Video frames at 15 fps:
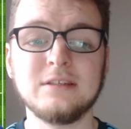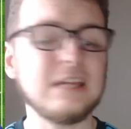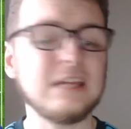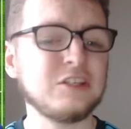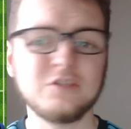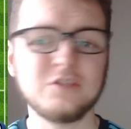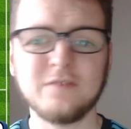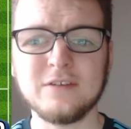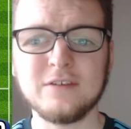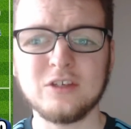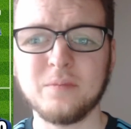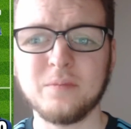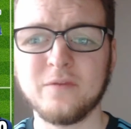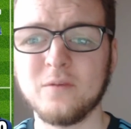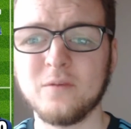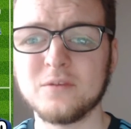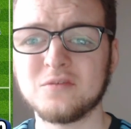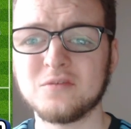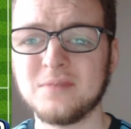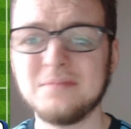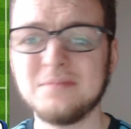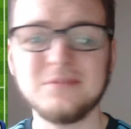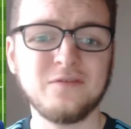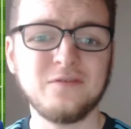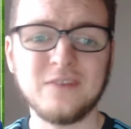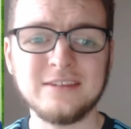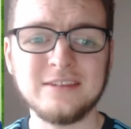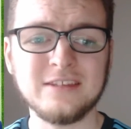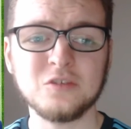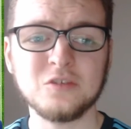Just a very good performance from him,
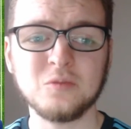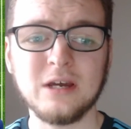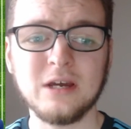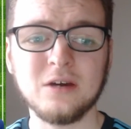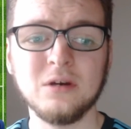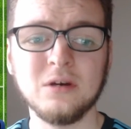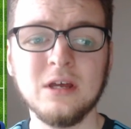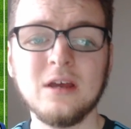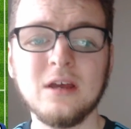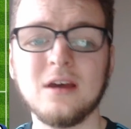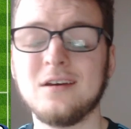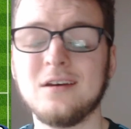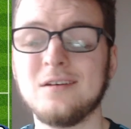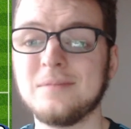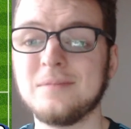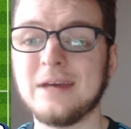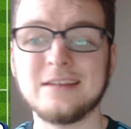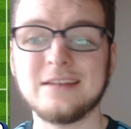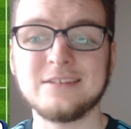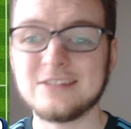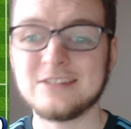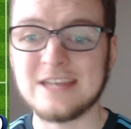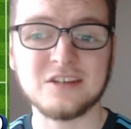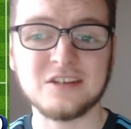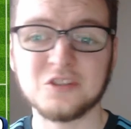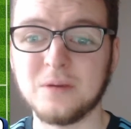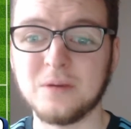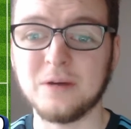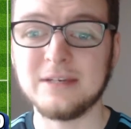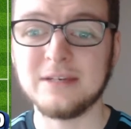defended well and
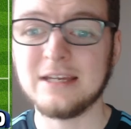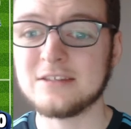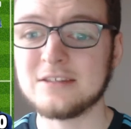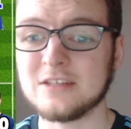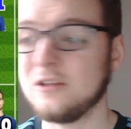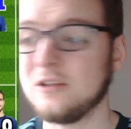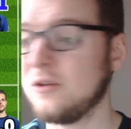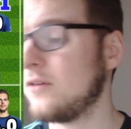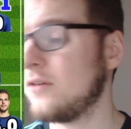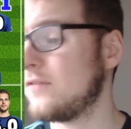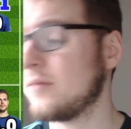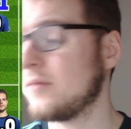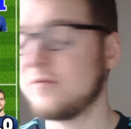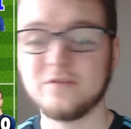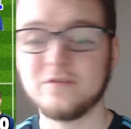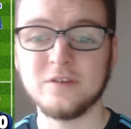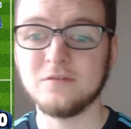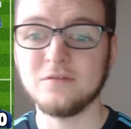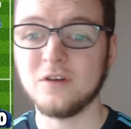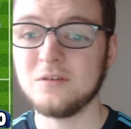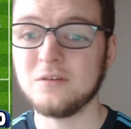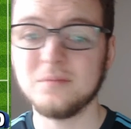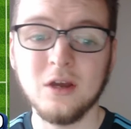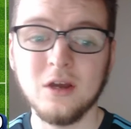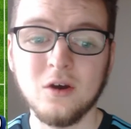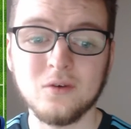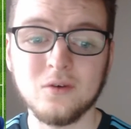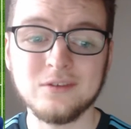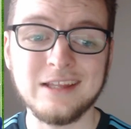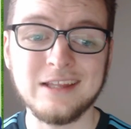attacked well. He had a lot of free roam
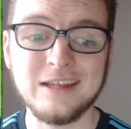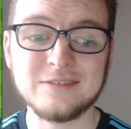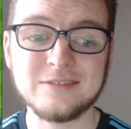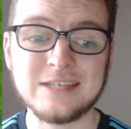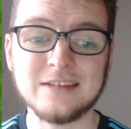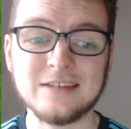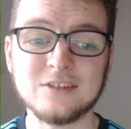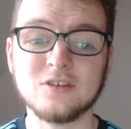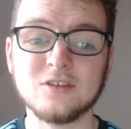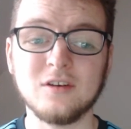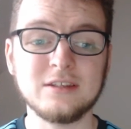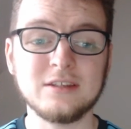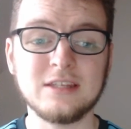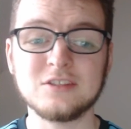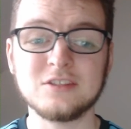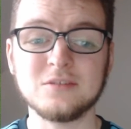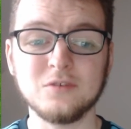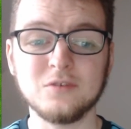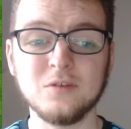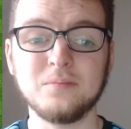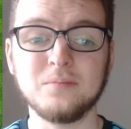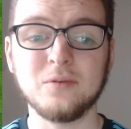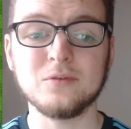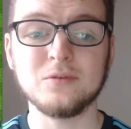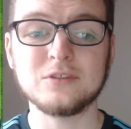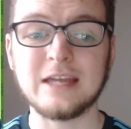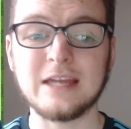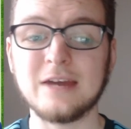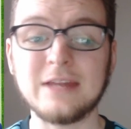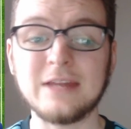on the left-hand side, did some good balls
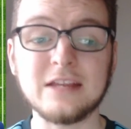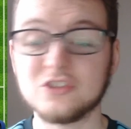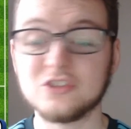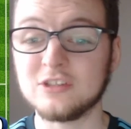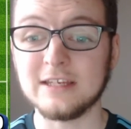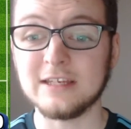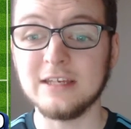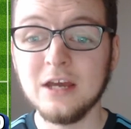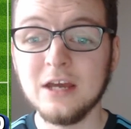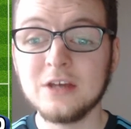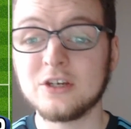down, actually